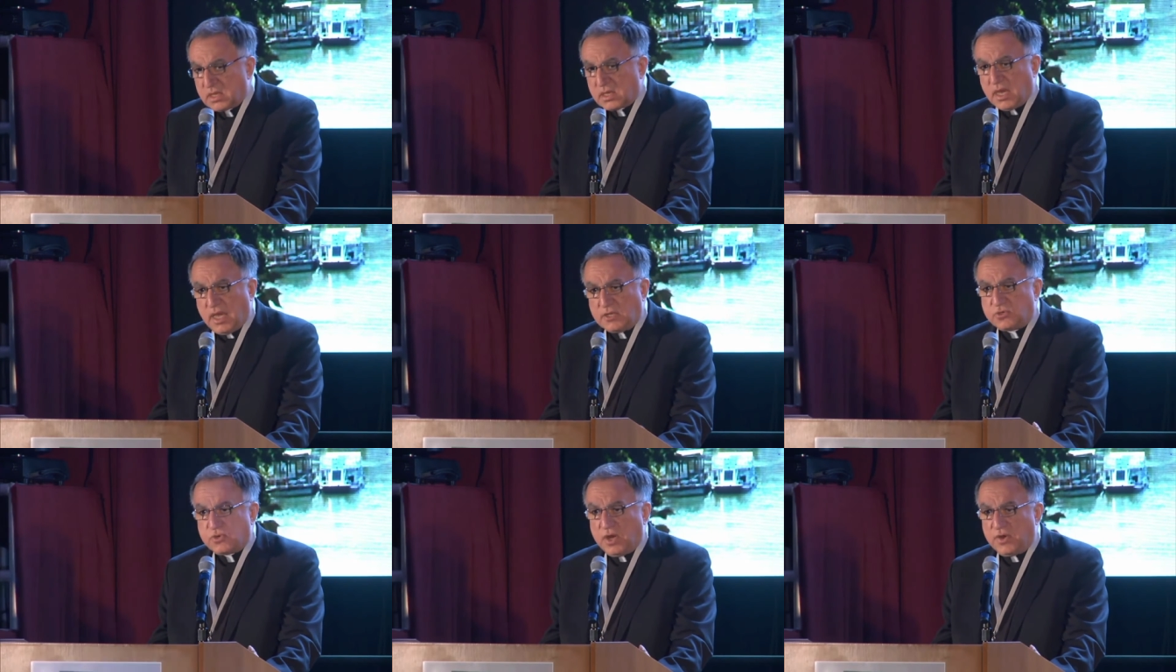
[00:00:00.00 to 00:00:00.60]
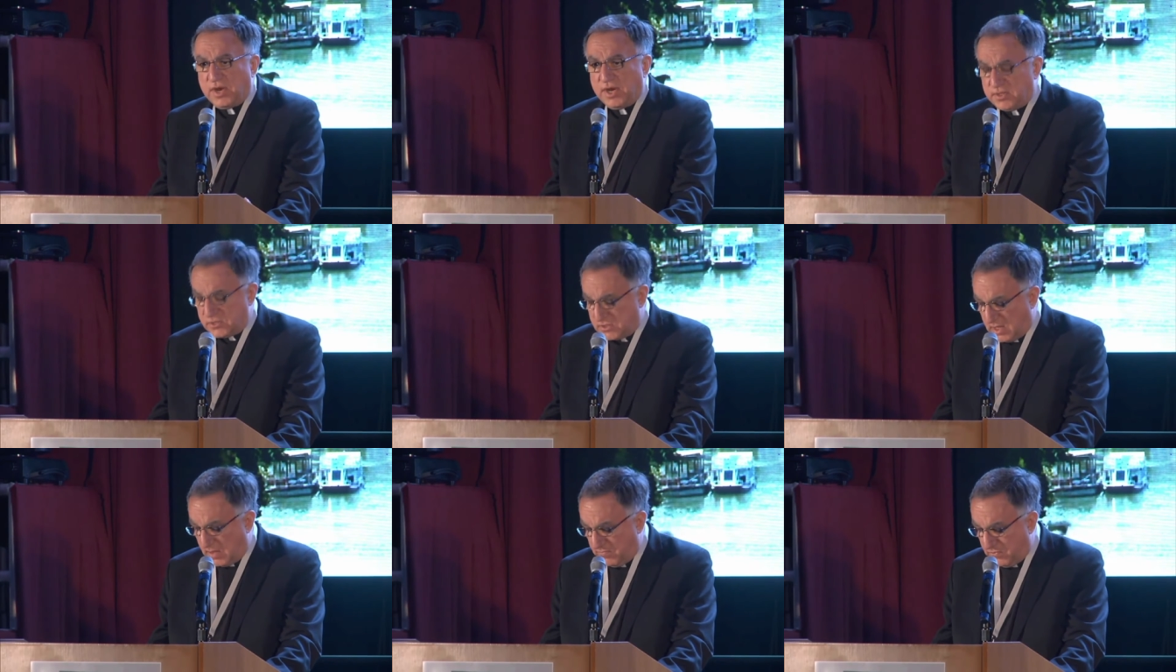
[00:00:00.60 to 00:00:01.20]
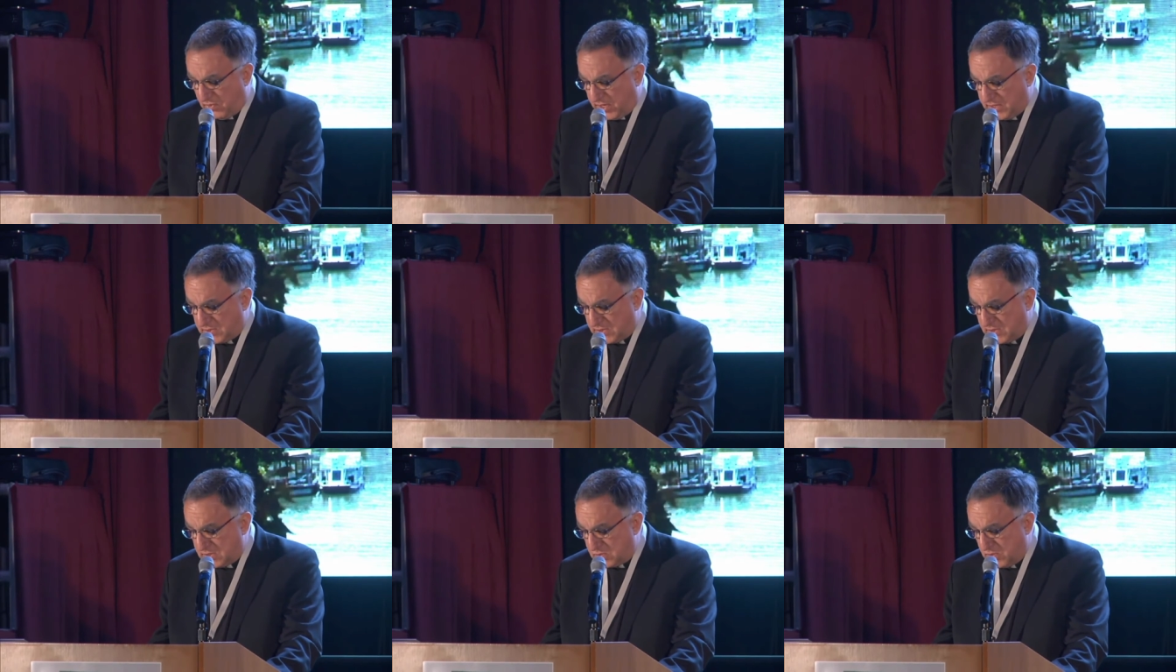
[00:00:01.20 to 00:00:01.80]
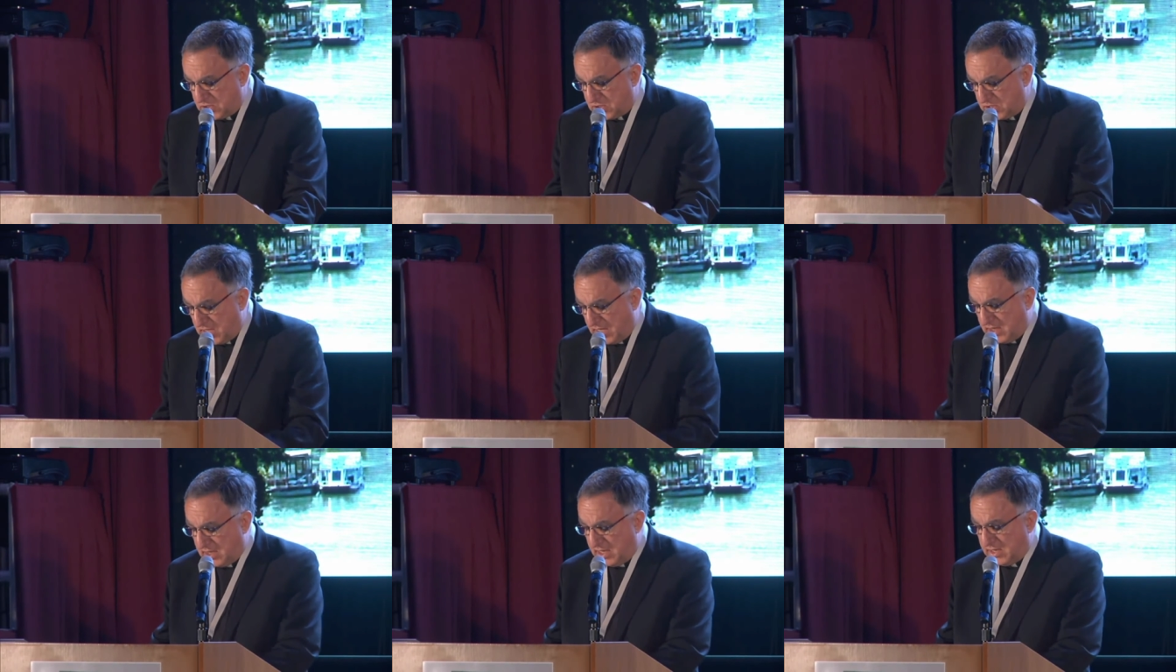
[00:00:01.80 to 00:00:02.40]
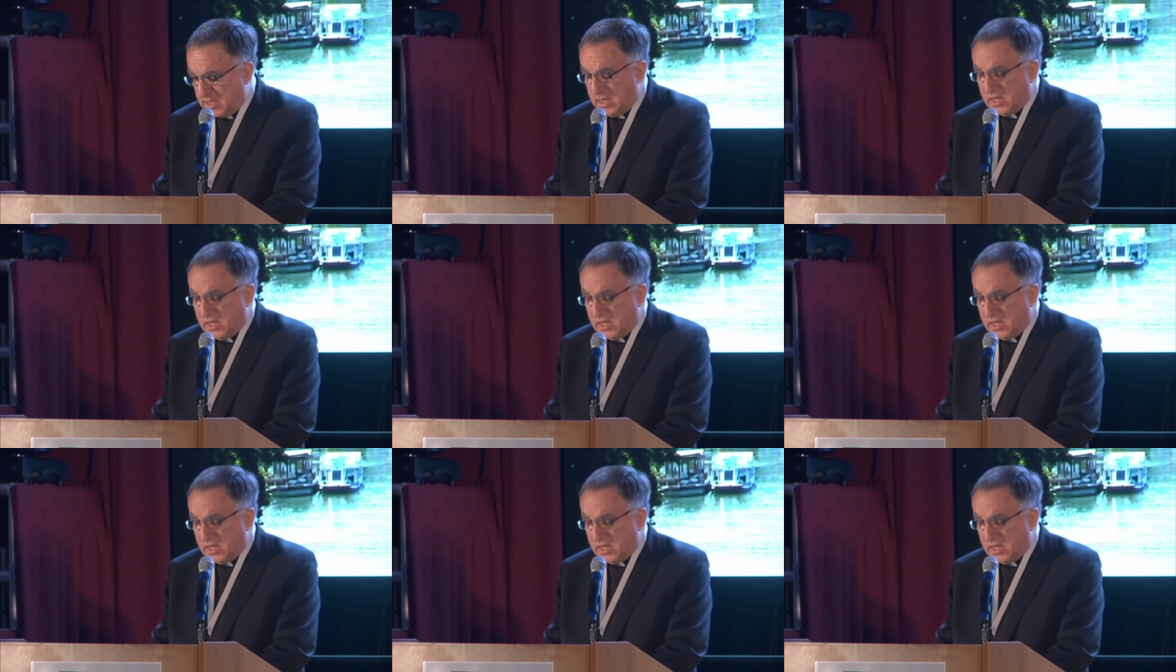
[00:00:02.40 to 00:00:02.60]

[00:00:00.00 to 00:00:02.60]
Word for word: Contrary to some voices, which think that